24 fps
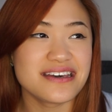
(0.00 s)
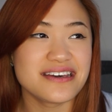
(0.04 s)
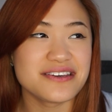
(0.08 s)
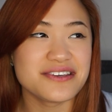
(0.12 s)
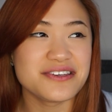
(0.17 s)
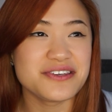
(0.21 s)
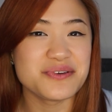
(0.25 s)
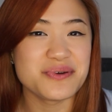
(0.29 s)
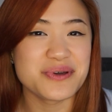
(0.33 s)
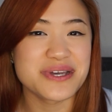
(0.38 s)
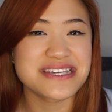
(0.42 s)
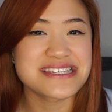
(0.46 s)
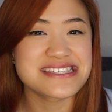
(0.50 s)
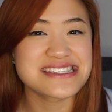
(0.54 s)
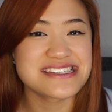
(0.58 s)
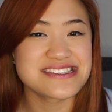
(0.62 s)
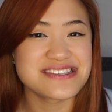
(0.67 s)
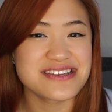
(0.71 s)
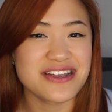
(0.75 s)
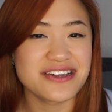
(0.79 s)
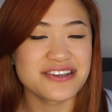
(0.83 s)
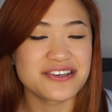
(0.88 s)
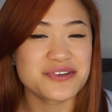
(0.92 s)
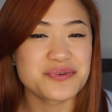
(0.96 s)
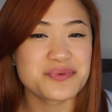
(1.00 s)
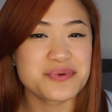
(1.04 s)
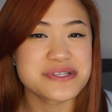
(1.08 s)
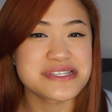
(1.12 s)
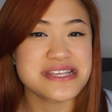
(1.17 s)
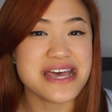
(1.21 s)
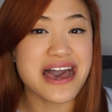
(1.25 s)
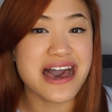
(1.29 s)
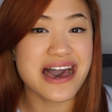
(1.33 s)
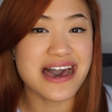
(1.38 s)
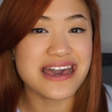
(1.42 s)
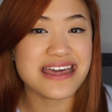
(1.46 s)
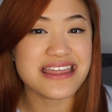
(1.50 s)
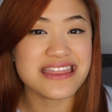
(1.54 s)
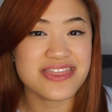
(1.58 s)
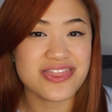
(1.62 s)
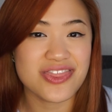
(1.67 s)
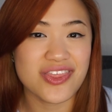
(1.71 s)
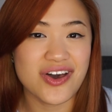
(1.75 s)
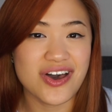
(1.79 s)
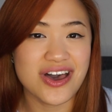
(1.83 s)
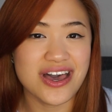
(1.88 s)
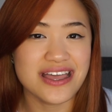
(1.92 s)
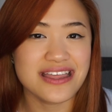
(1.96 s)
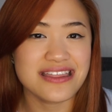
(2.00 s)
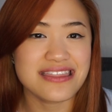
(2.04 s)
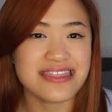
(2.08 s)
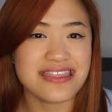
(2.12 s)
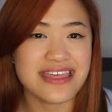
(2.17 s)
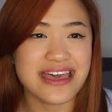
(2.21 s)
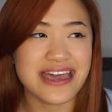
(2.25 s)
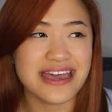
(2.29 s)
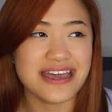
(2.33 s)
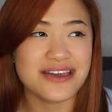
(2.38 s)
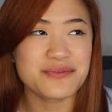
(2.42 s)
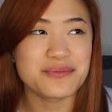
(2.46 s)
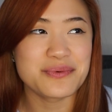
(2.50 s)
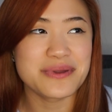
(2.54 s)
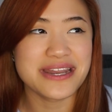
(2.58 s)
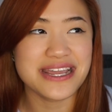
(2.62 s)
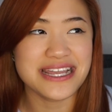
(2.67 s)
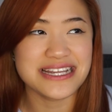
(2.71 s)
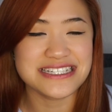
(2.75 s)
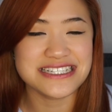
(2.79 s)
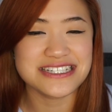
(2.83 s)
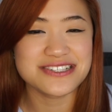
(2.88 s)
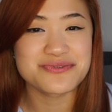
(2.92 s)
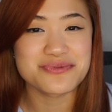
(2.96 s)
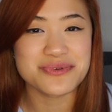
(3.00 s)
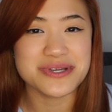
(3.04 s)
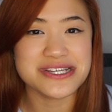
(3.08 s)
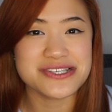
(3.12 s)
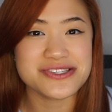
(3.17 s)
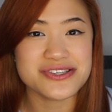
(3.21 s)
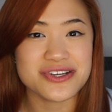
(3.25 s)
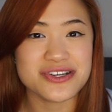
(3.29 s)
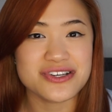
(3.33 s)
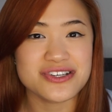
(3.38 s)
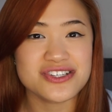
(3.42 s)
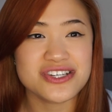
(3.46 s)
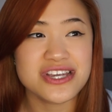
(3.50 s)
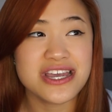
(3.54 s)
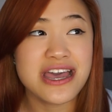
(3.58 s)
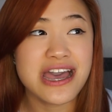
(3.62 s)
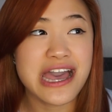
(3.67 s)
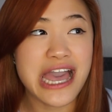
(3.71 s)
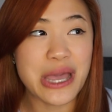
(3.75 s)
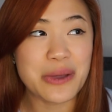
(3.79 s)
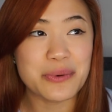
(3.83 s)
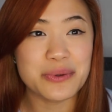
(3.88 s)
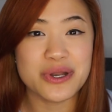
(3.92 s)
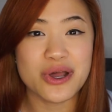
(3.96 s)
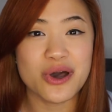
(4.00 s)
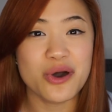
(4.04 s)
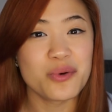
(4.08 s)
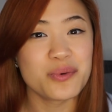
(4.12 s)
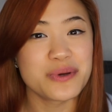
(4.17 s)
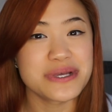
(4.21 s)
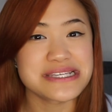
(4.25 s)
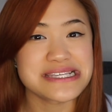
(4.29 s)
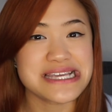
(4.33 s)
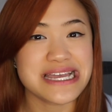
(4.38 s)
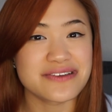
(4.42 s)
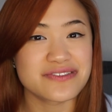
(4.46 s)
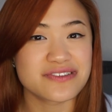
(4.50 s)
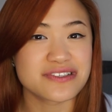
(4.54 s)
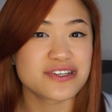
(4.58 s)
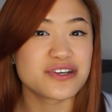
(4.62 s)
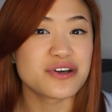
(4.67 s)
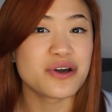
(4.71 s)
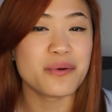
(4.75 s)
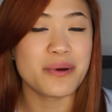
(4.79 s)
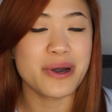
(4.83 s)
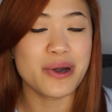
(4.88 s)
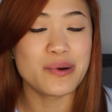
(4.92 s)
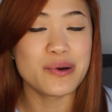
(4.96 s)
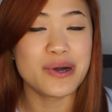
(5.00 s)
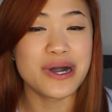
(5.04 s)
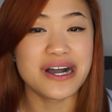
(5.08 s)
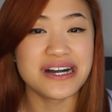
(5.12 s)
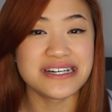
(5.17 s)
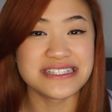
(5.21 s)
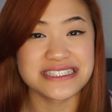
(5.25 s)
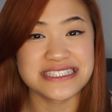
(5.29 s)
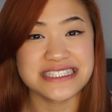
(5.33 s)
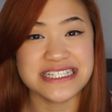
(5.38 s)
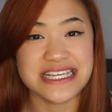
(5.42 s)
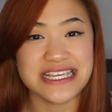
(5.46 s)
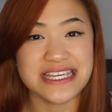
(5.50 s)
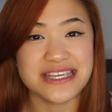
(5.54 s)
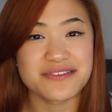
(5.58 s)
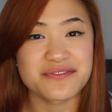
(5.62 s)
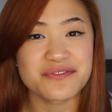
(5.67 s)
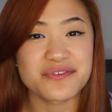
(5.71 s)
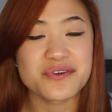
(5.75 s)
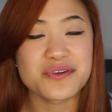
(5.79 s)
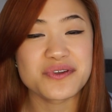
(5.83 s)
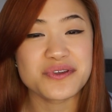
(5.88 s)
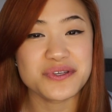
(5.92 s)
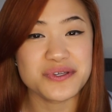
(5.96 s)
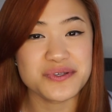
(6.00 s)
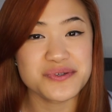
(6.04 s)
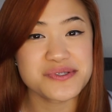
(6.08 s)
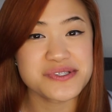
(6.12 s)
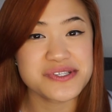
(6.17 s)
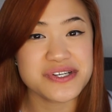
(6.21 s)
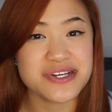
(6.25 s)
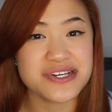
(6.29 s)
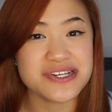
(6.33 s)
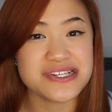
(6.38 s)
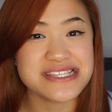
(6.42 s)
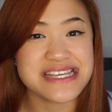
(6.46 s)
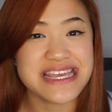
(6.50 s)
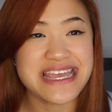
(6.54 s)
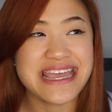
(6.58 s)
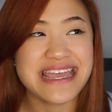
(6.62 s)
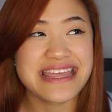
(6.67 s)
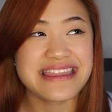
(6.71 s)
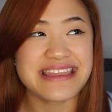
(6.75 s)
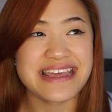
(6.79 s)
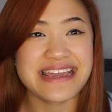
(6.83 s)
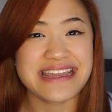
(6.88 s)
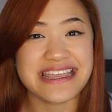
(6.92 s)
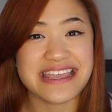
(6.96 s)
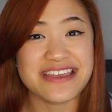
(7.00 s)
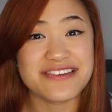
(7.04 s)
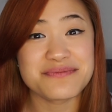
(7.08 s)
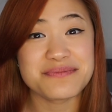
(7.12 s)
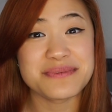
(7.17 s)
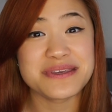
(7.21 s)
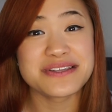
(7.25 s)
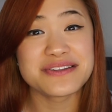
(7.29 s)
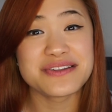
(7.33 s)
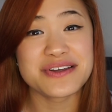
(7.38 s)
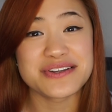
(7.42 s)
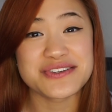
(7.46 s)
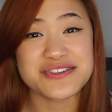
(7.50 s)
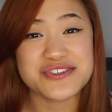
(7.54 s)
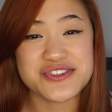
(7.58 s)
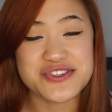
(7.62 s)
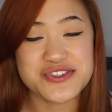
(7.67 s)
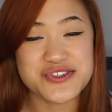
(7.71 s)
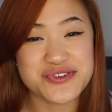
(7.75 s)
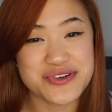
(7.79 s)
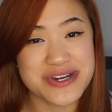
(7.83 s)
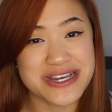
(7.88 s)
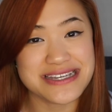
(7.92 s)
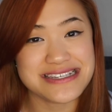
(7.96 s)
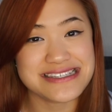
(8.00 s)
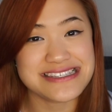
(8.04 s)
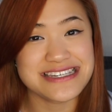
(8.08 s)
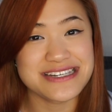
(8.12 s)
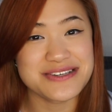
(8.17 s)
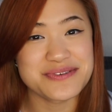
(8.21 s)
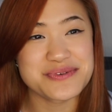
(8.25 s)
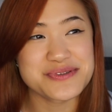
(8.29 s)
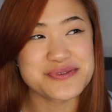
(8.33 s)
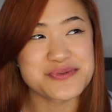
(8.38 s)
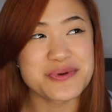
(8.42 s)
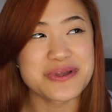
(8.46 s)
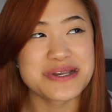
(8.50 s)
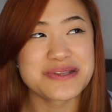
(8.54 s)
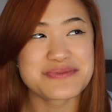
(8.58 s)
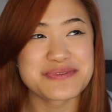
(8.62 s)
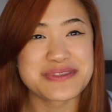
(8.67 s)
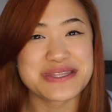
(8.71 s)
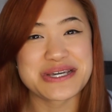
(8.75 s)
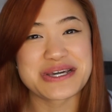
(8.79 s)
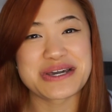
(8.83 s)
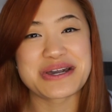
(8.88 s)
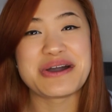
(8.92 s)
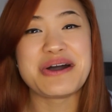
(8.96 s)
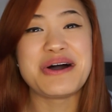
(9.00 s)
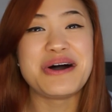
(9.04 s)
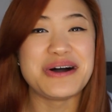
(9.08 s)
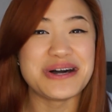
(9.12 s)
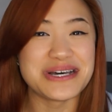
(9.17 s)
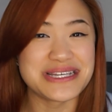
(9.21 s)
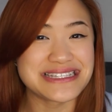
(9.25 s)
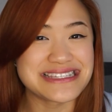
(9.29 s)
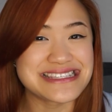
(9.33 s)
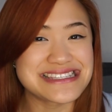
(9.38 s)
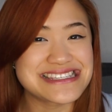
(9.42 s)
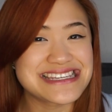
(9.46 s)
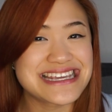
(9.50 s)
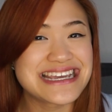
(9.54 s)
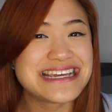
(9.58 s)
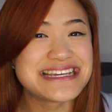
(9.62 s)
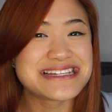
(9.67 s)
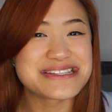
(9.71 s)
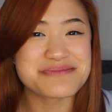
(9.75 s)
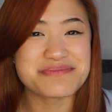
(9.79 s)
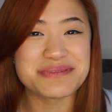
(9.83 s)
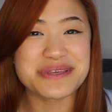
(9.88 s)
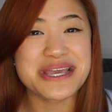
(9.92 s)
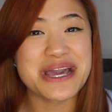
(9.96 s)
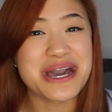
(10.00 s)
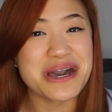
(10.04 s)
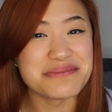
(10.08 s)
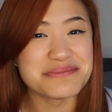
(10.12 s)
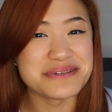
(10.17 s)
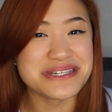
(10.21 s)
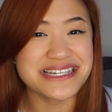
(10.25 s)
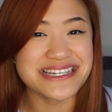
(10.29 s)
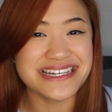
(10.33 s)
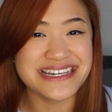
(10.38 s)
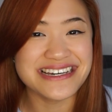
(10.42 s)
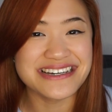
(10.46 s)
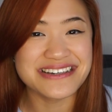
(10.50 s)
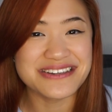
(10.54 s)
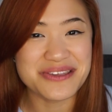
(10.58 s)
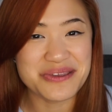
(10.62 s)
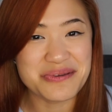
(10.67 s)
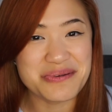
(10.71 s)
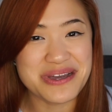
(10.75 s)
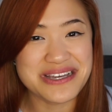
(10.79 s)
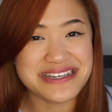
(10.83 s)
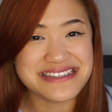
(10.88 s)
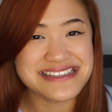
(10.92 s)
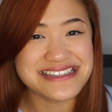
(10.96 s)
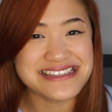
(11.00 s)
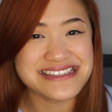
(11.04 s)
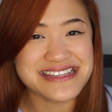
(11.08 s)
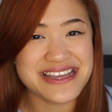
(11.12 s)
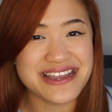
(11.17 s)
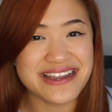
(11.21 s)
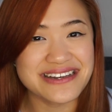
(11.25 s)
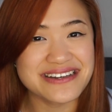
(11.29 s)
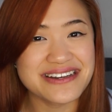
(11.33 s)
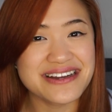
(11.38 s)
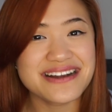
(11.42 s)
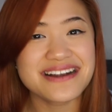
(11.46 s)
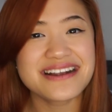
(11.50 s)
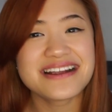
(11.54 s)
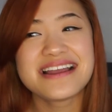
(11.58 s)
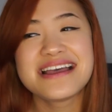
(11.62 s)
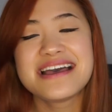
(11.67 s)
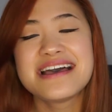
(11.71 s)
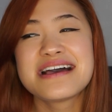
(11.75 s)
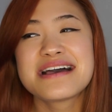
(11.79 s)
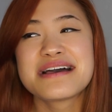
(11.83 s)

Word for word: a UX designer was I thought that when I did research, I would always have to go out hunting for users. And that gave me a lot of stress. And it was one of the cons to becoming a UX designer.